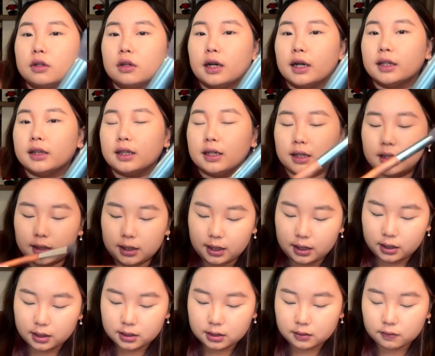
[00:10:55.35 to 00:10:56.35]
I think
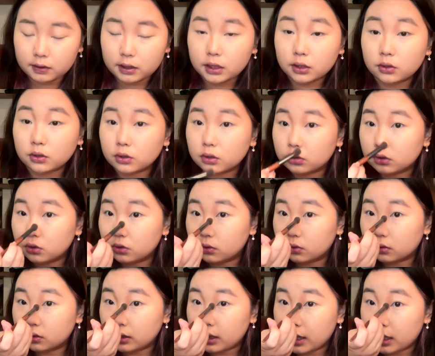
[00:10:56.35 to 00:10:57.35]
that it's very good to
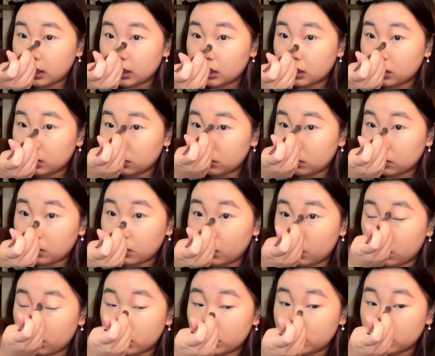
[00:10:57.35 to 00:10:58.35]
get, you know, the
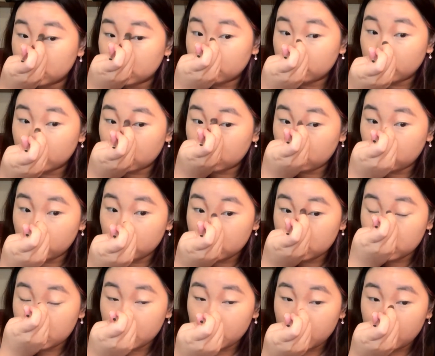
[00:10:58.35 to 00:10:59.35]
corners of your nose.
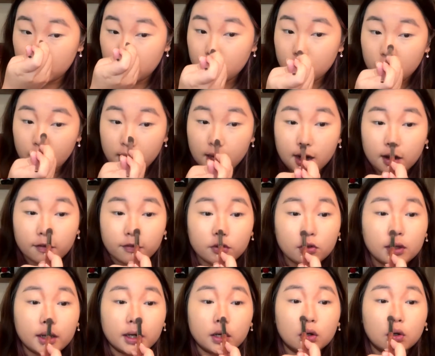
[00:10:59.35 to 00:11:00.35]
And I feel
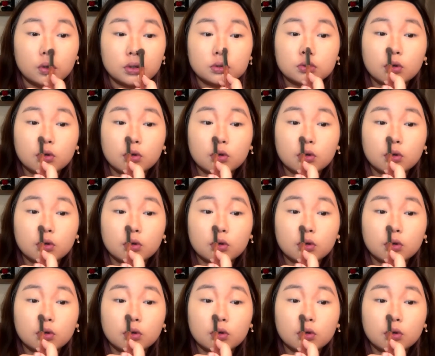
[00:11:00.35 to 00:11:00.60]
like nose